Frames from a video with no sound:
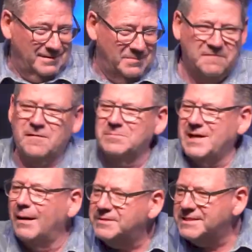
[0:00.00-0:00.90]
But from
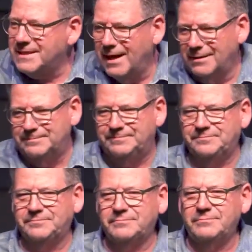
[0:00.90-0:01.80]
time to time,
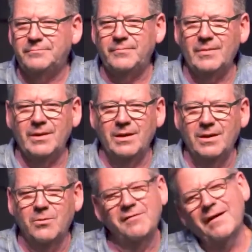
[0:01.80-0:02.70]

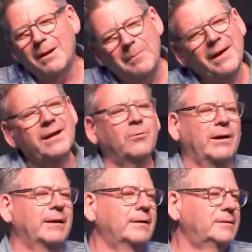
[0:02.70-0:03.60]
we've had a bad one.